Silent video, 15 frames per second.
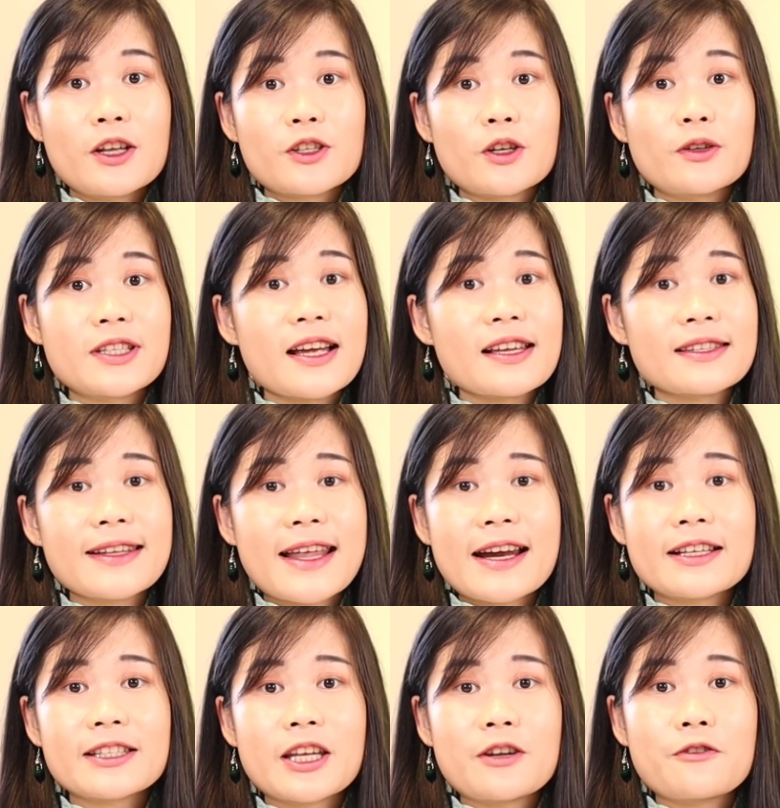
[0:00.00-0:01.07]
So just
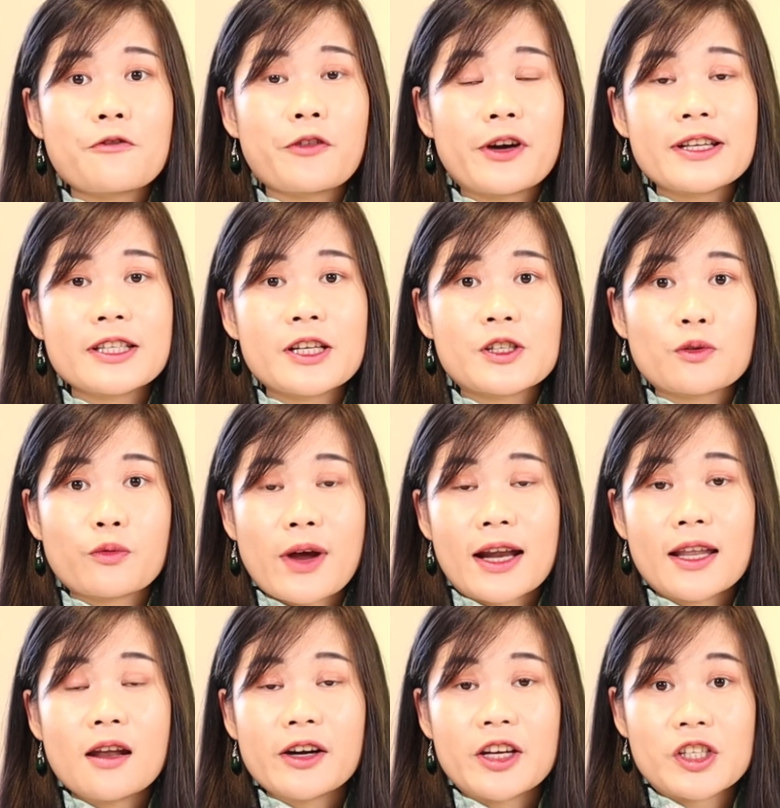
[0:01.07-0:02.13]
like the phrases we
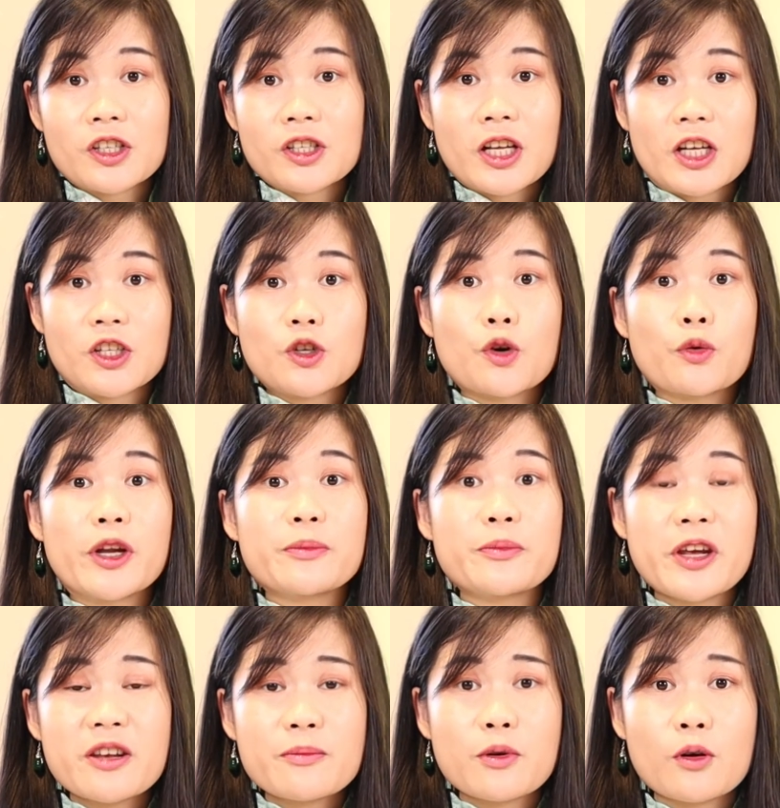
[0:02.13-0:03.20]
are learning today to greet
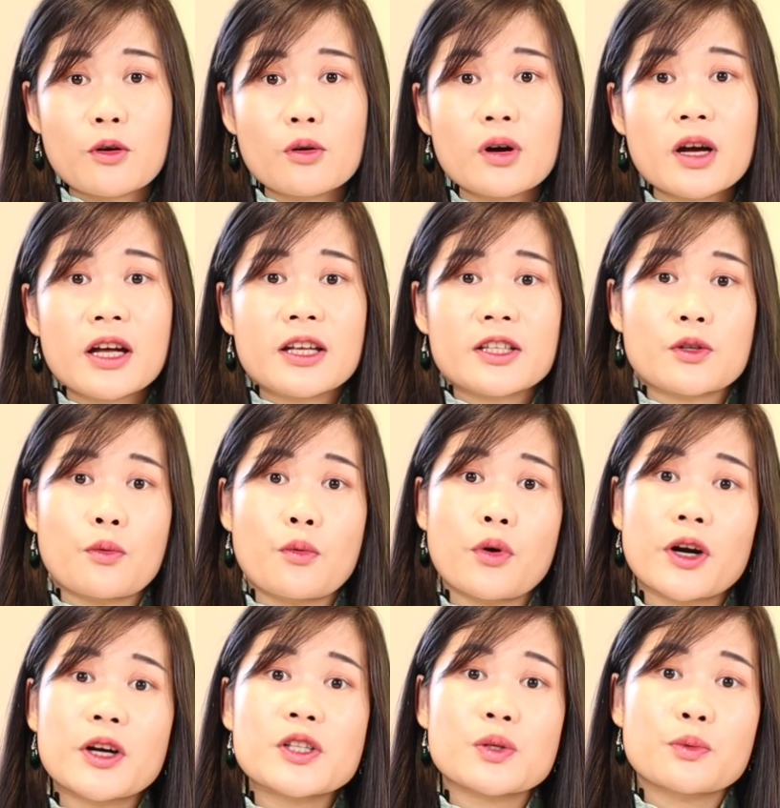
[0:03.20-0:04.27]
people, the
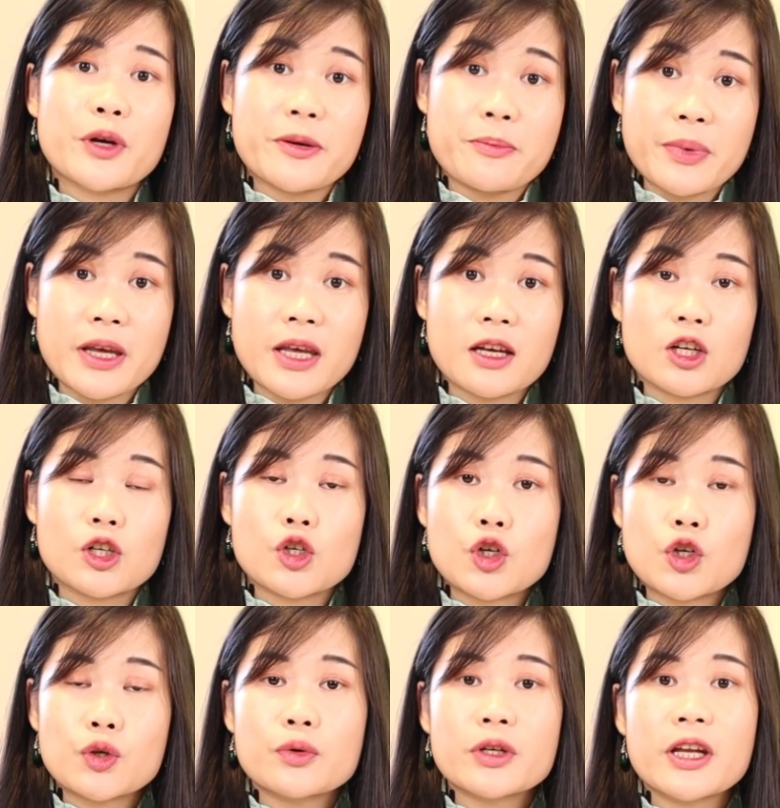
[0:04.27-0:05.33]
words we pick
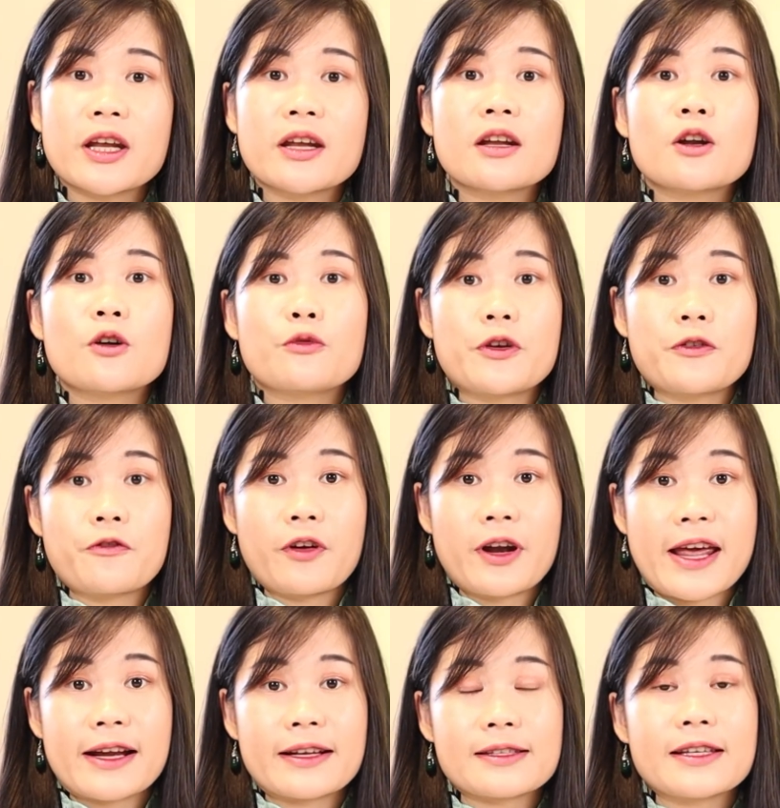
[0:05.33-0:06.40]
truly
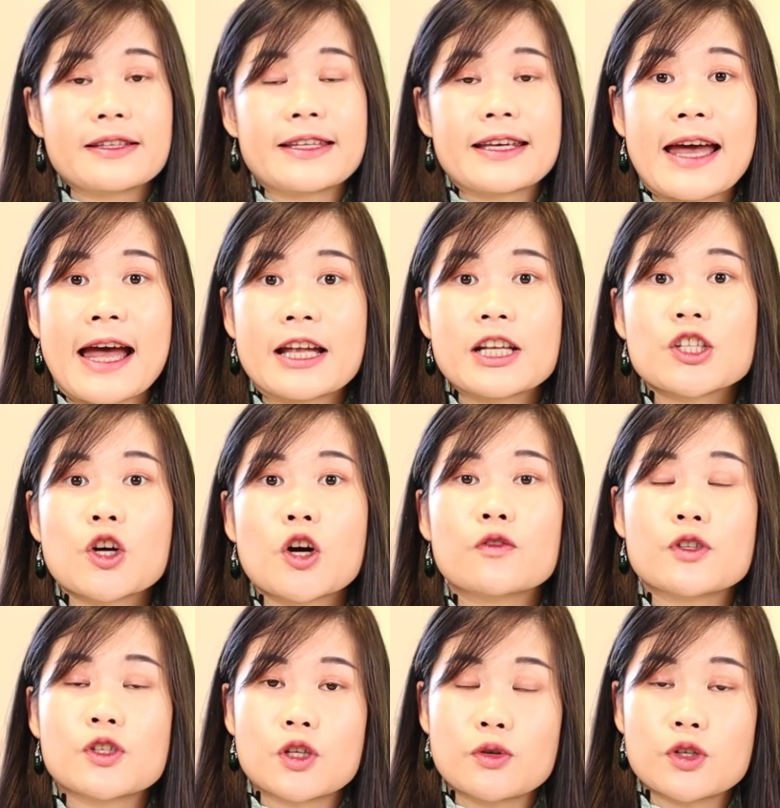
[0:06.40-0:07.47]
reflects kind
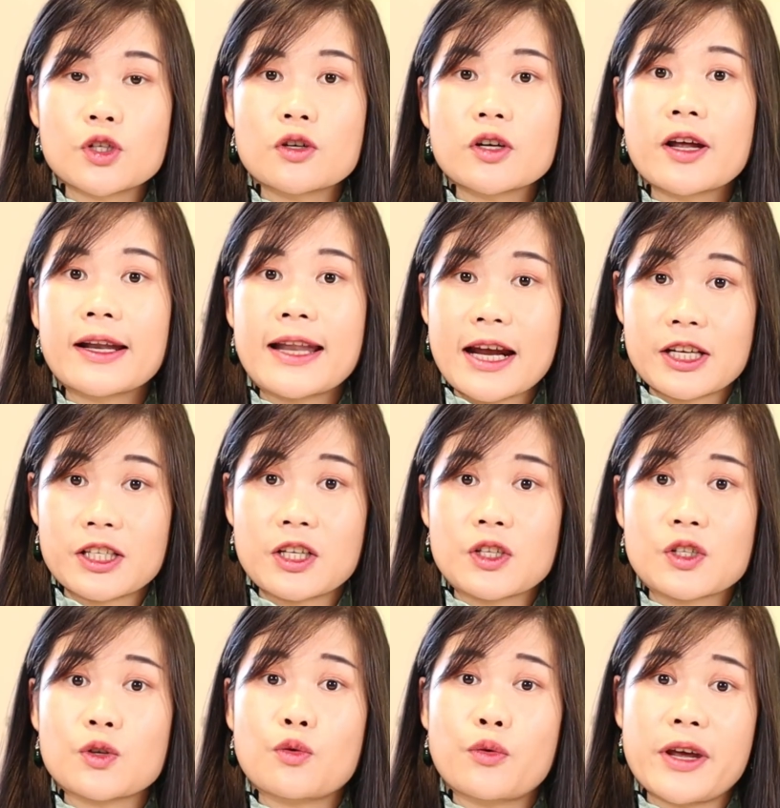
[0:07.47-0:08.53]
of social
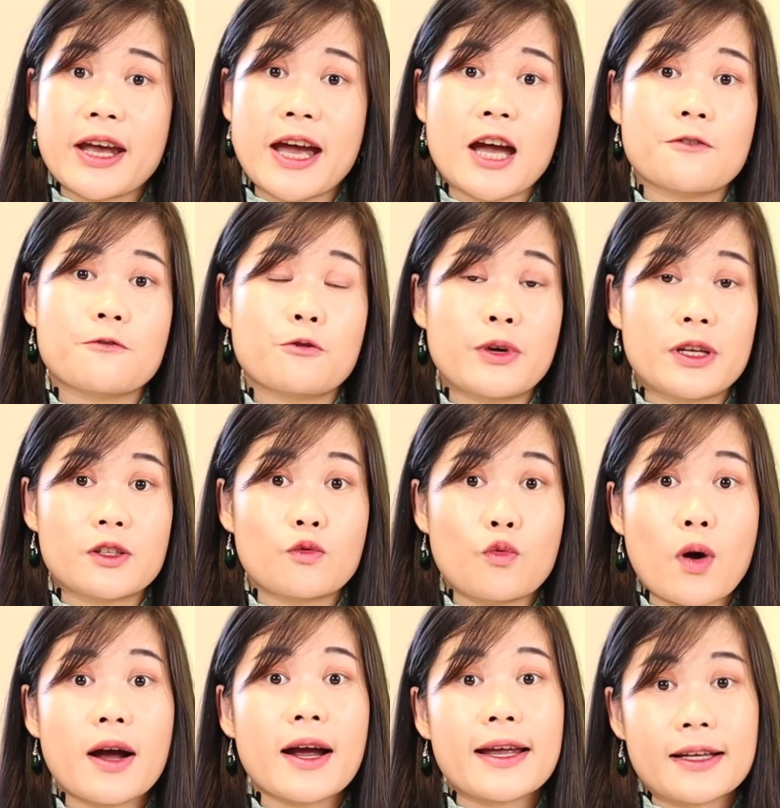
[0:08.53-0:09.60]
connections we have with
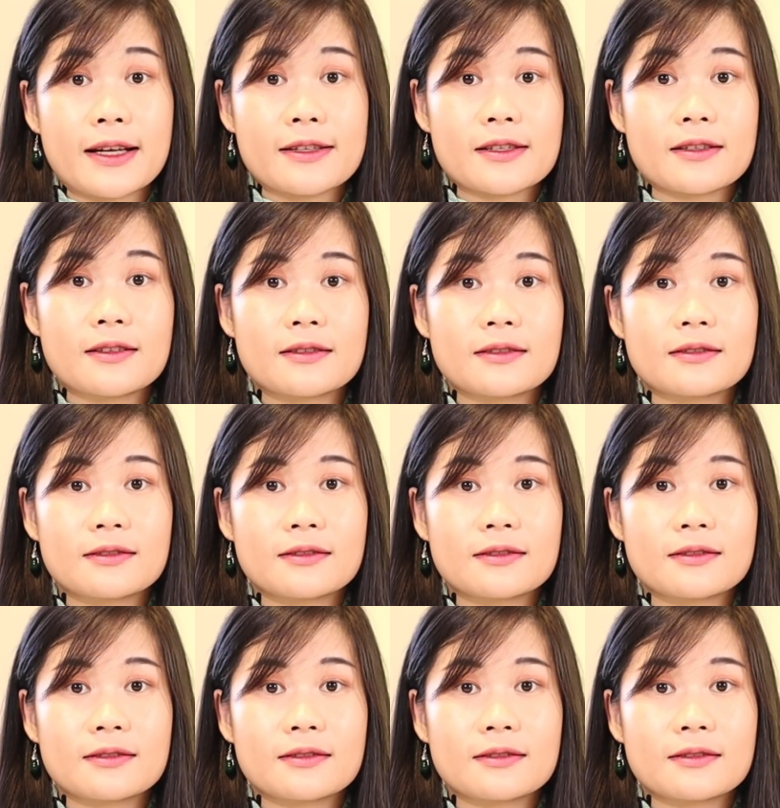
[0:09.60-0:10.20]
one another.